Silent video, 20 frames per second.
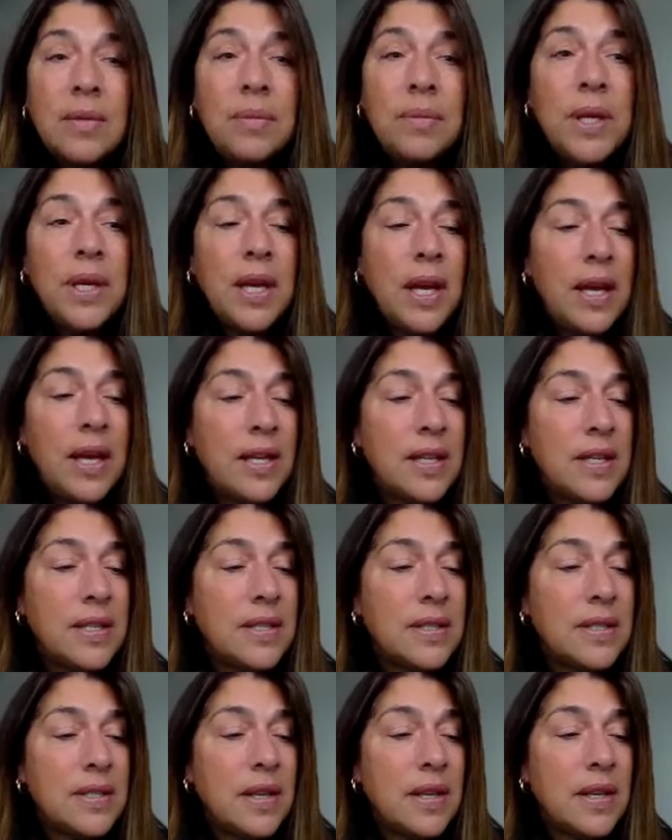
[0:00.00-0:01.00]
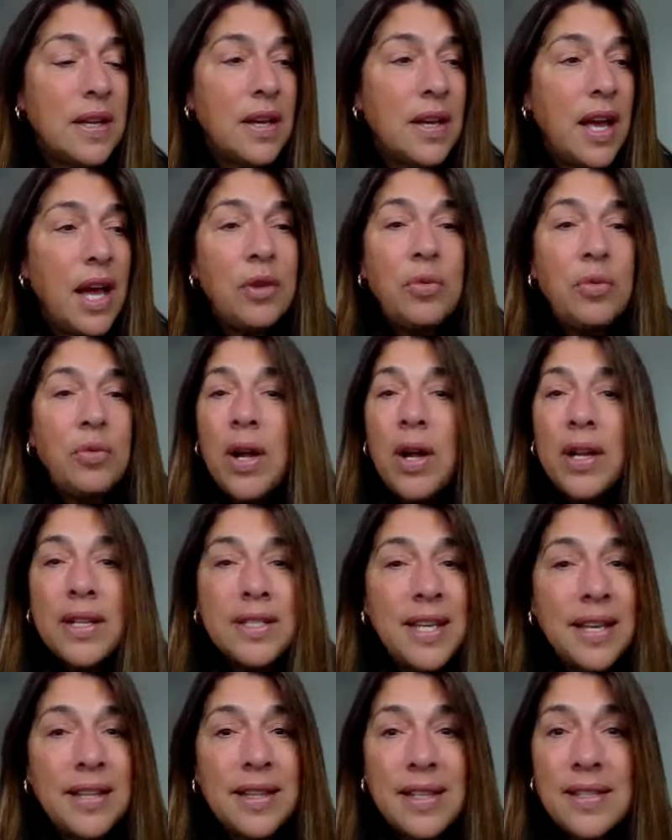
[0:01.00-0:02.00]
because I'd want
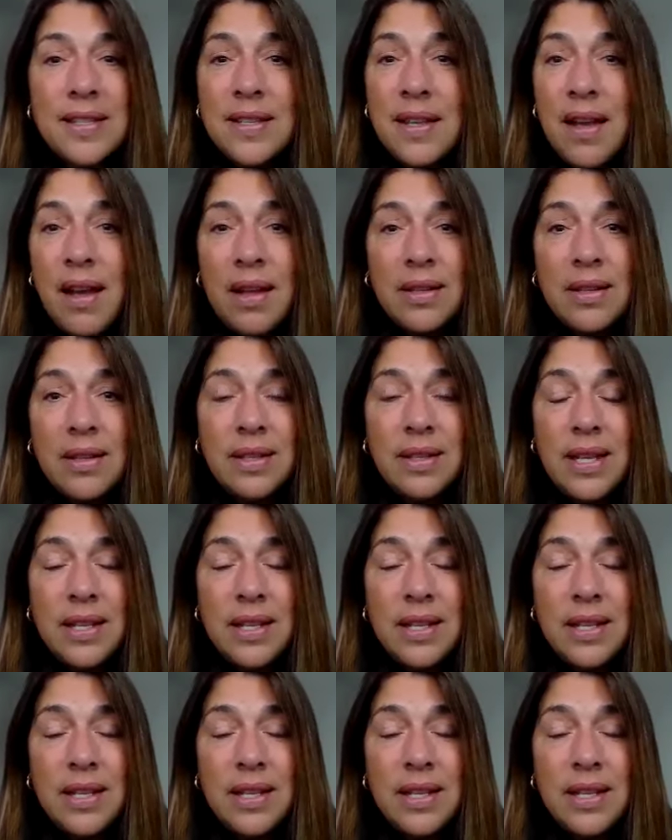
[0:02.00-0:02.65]
to take this on